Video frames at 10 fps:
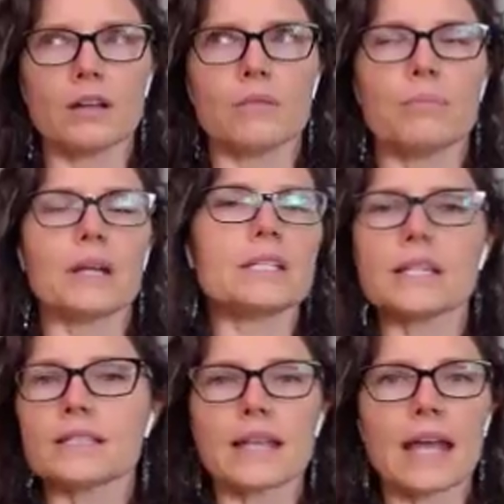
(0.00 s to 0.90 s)
but it
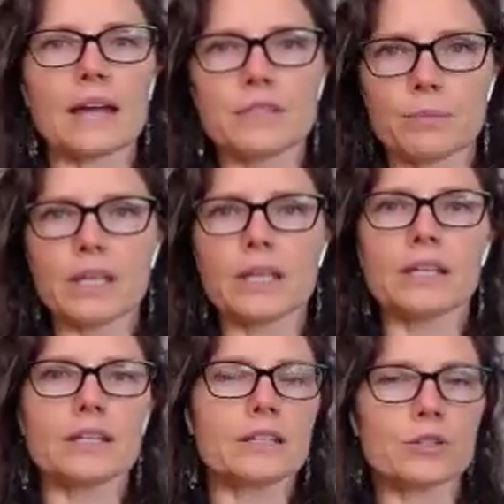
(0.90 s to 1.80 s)
doesn't have to
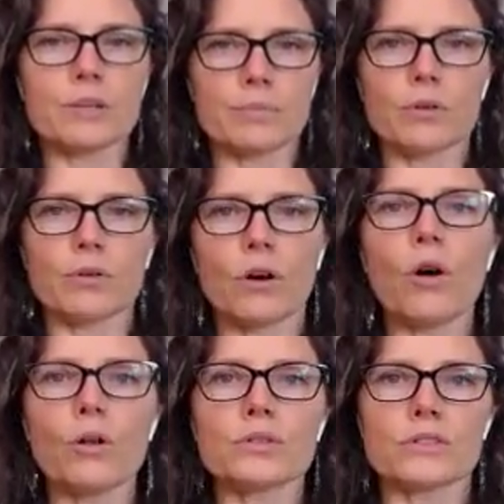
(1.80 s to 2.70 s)
be your typical
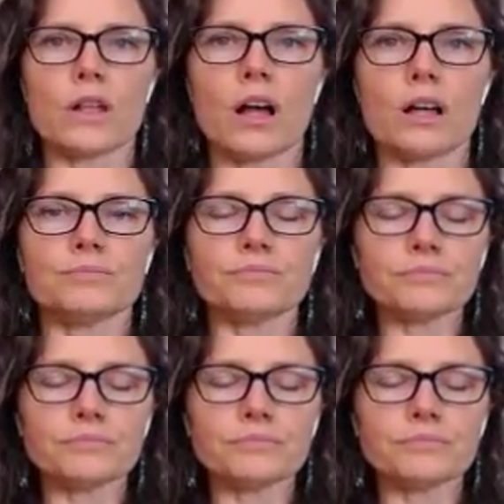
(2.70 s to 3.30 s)
coleslaw.